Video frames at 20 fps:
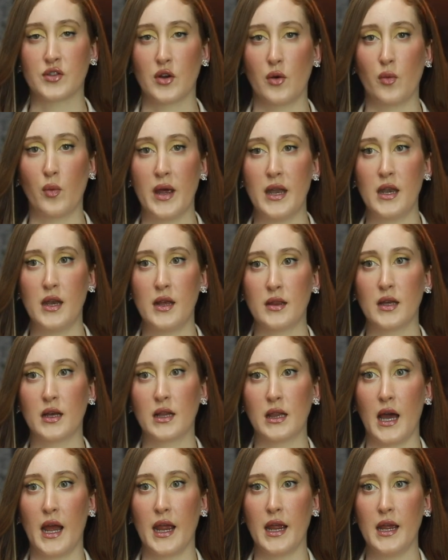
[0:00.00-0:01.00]
So when the
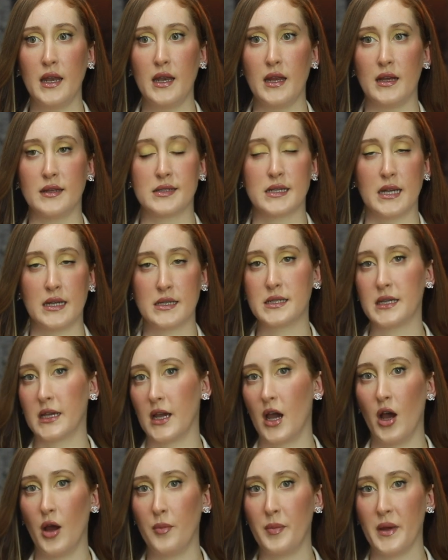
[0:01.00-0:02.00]
client is
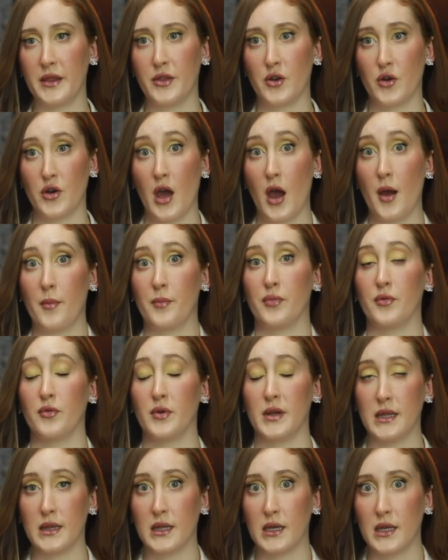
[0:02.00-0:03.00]
tensing up and they're not
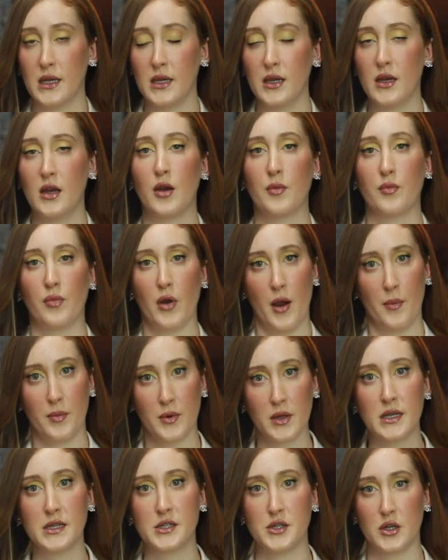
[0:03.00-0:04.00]
breathing
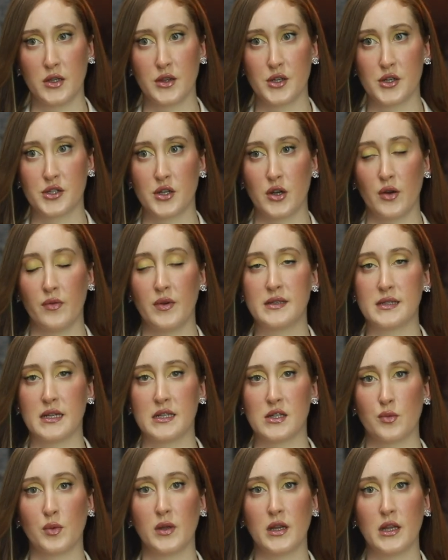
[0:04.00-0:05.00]
properly during their service,
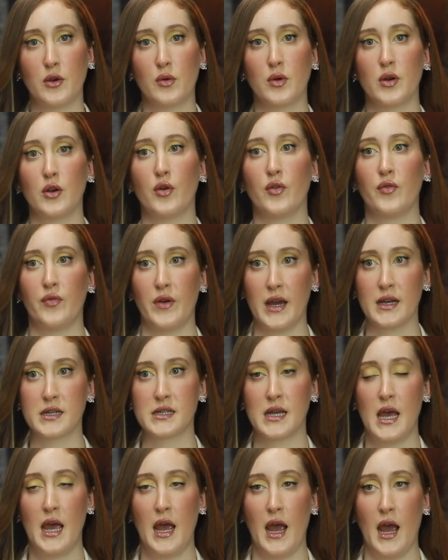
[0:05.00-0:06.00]
it's really going to
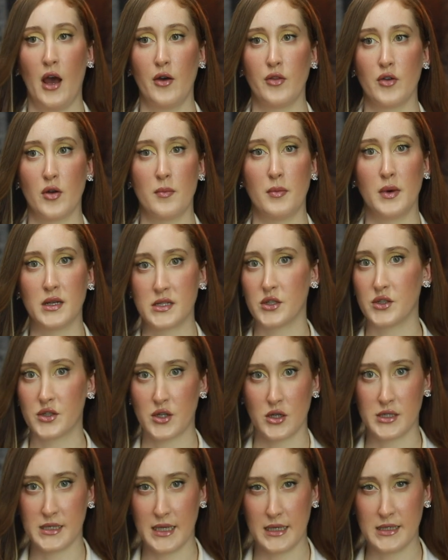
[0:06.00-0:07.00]
affect how their muscles
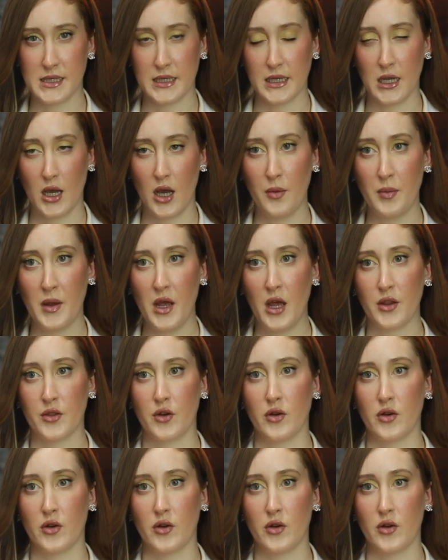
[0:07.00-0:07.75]
are tensing up.